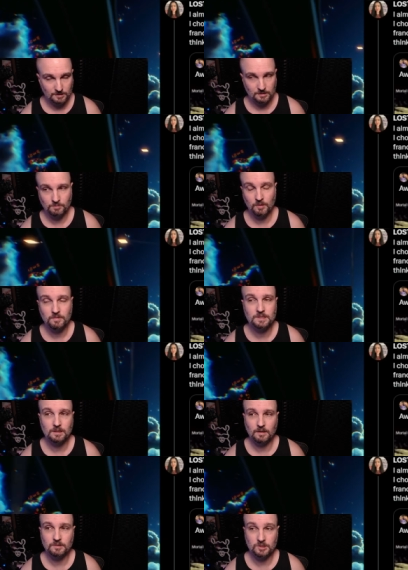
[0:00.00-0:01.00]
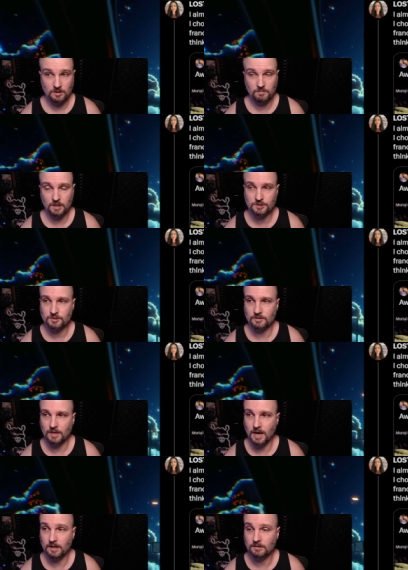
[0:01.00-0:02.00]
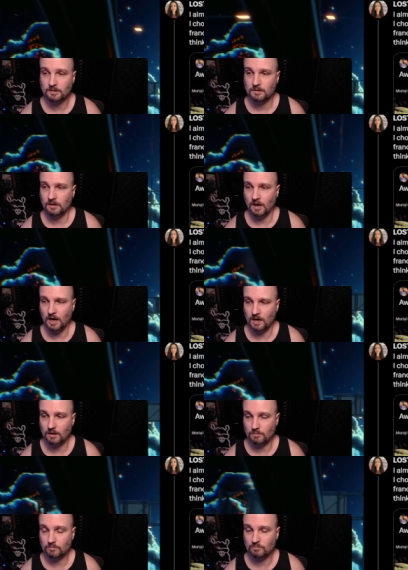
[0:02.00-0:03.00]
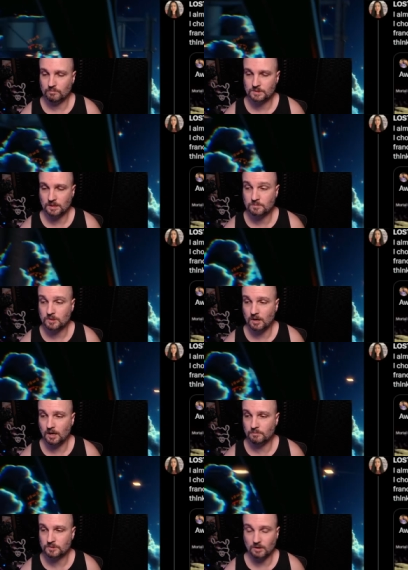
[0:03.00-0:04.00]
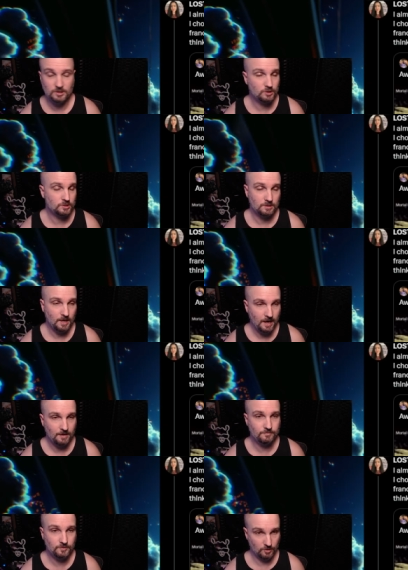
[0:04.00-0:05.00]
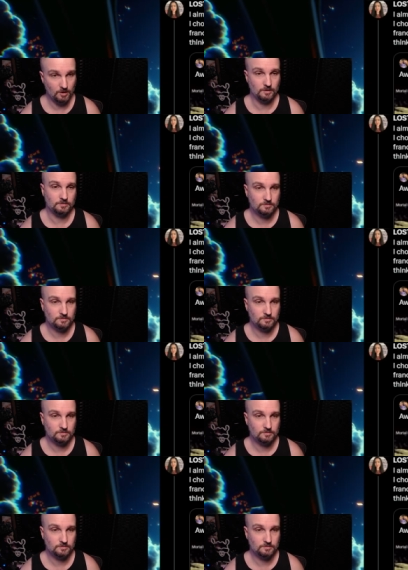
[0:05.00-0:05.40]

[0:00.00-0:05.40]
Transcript: The problem is I love it so much that sometimes I just have got